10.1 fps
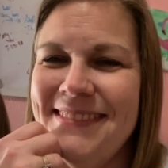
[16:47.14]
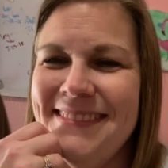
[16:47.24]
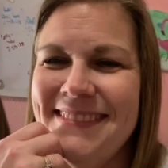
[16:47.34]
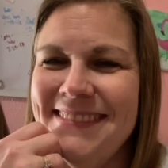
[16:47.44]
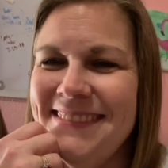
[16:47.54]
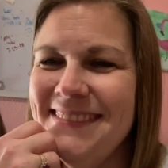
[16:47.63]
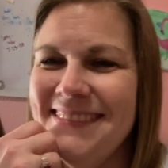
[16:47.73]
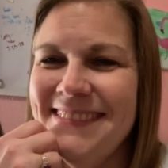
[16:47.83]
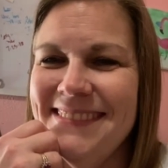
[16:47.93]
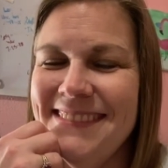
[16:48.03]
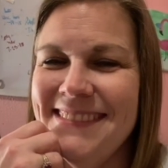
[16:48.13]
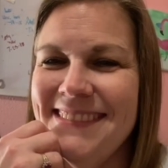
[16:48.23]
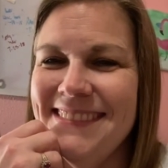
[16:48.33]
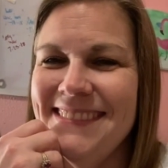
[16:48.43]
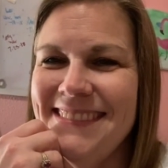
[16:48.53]

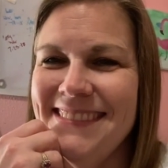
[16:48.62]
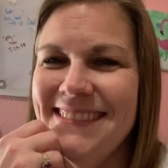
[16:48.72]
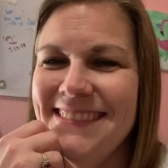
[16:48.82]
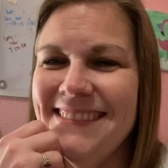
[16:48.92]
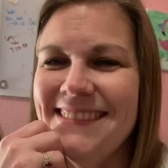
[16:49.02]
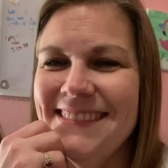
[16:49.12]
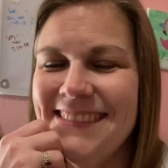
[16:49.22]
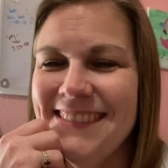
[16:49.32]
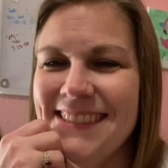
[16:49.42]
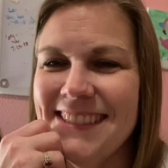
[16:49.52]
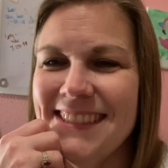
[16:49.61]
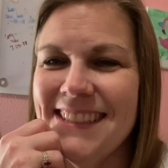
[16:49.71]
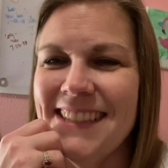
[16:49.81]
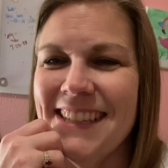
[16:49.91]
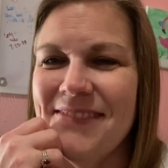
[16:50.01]

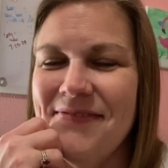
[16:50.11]
The person shown says nothing.